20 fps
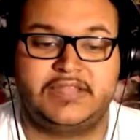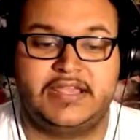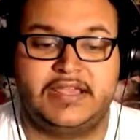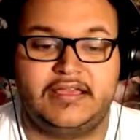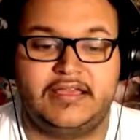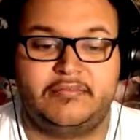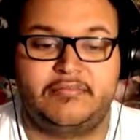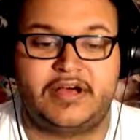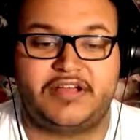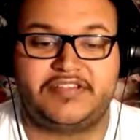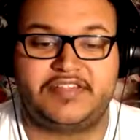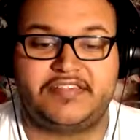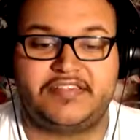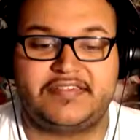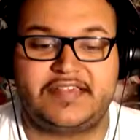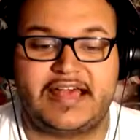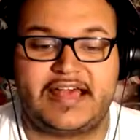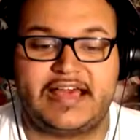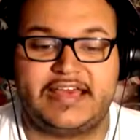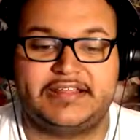Monty
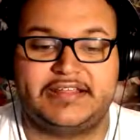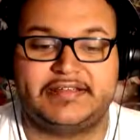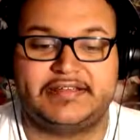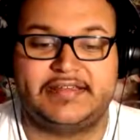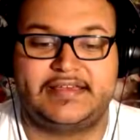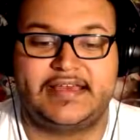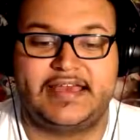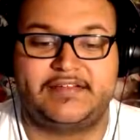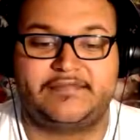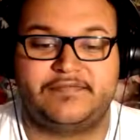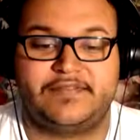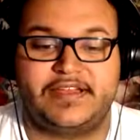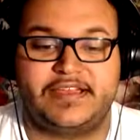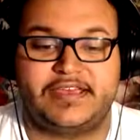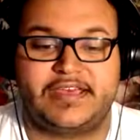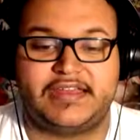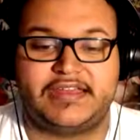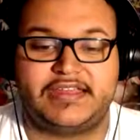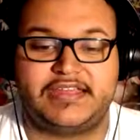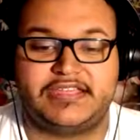sighed, and Rick
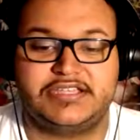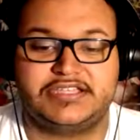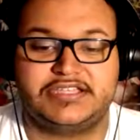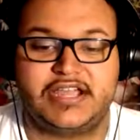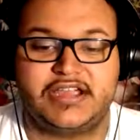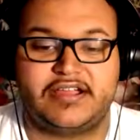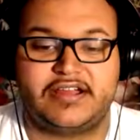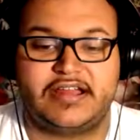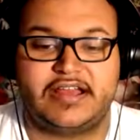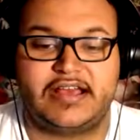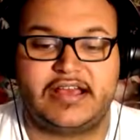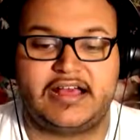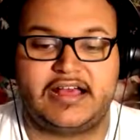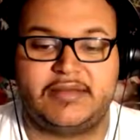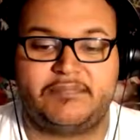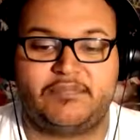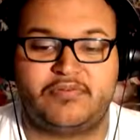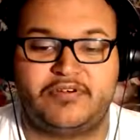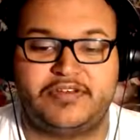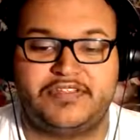and he shared a
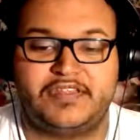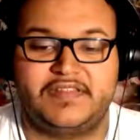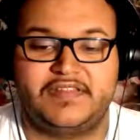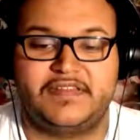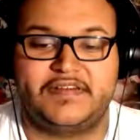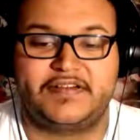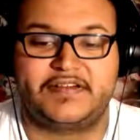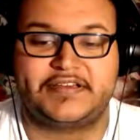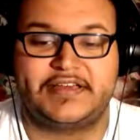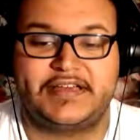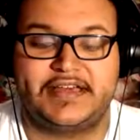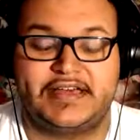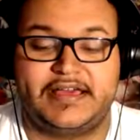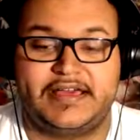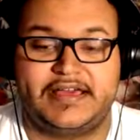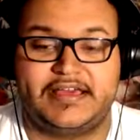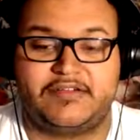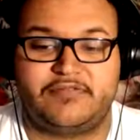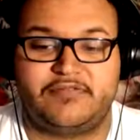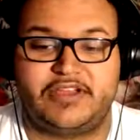pointed look.
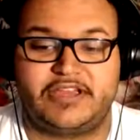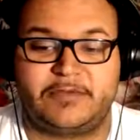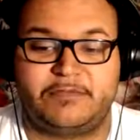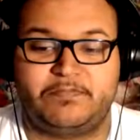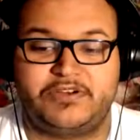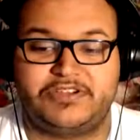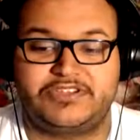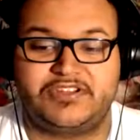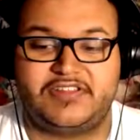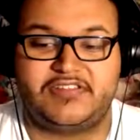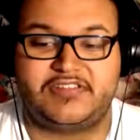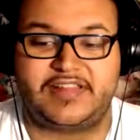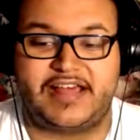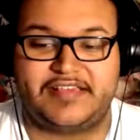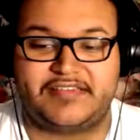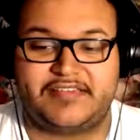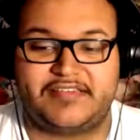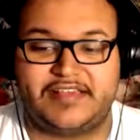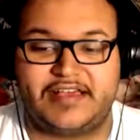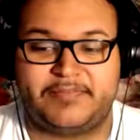Rick pushed his
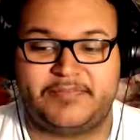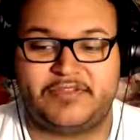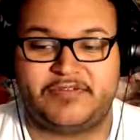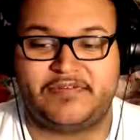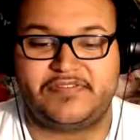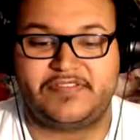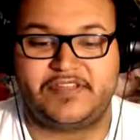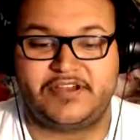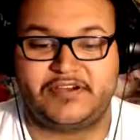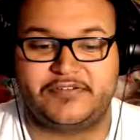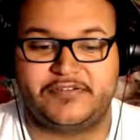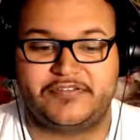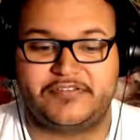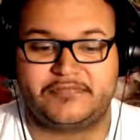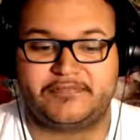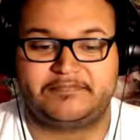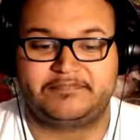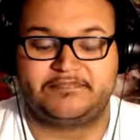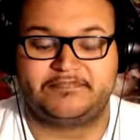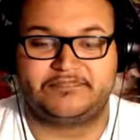glasses up to his nose,
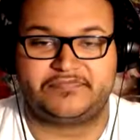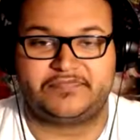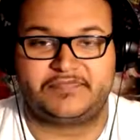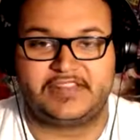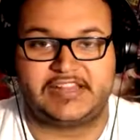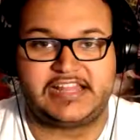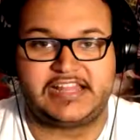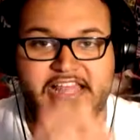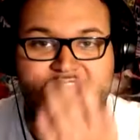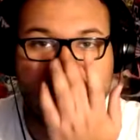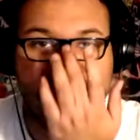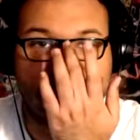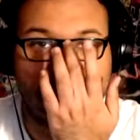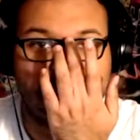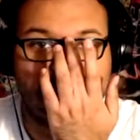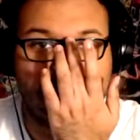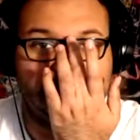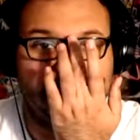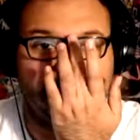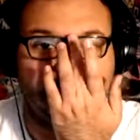like
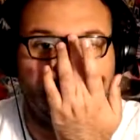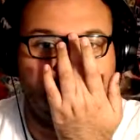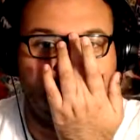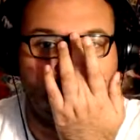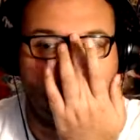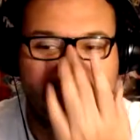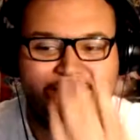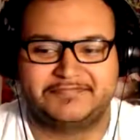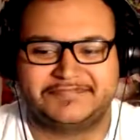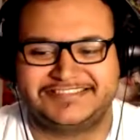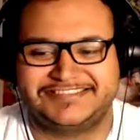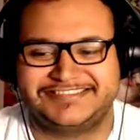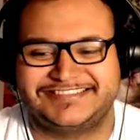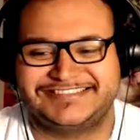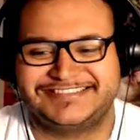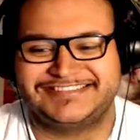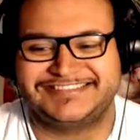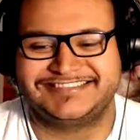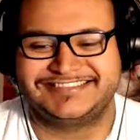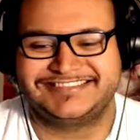so,
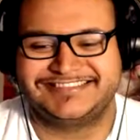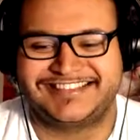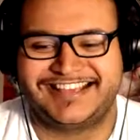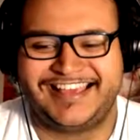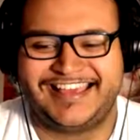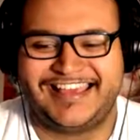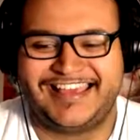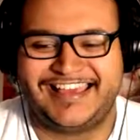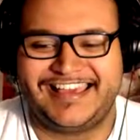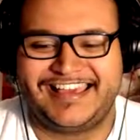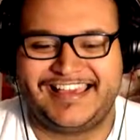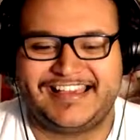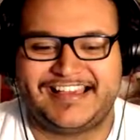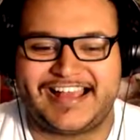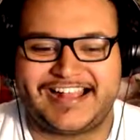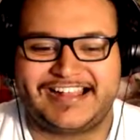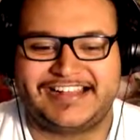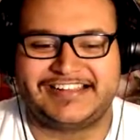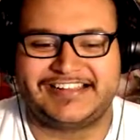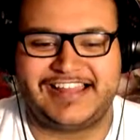
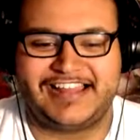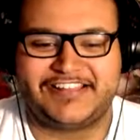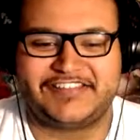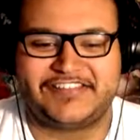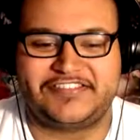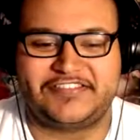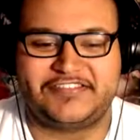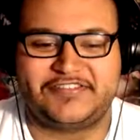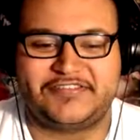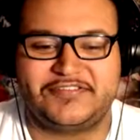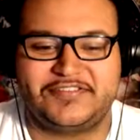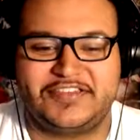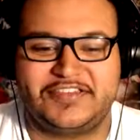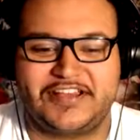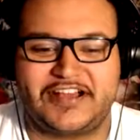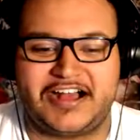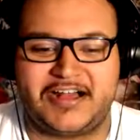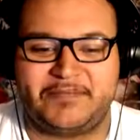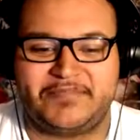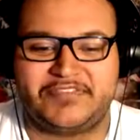and glanced to the
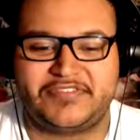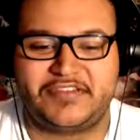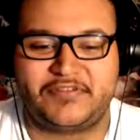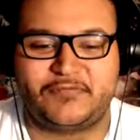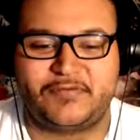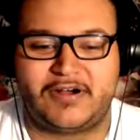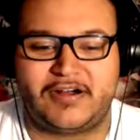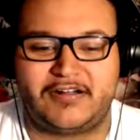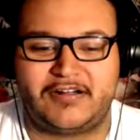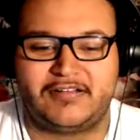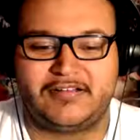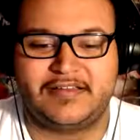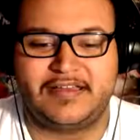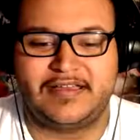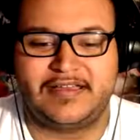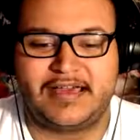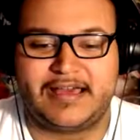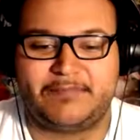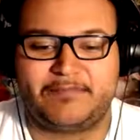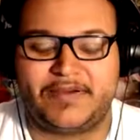opposite wall,
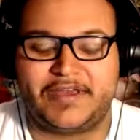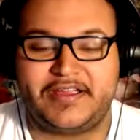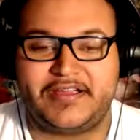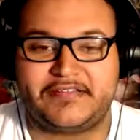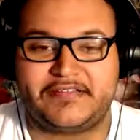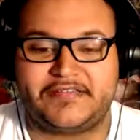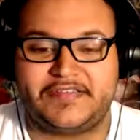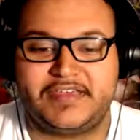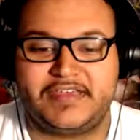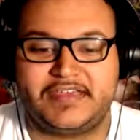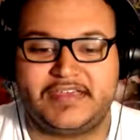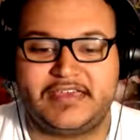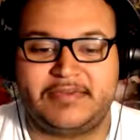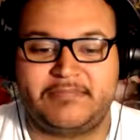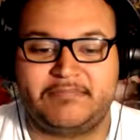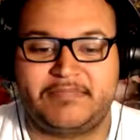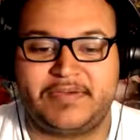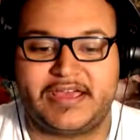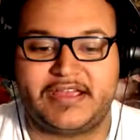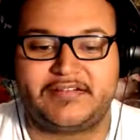apparently
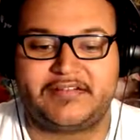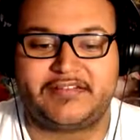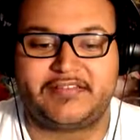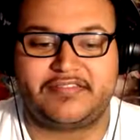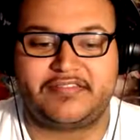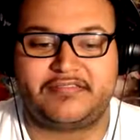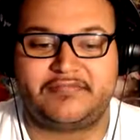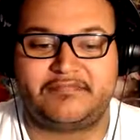embarrassed.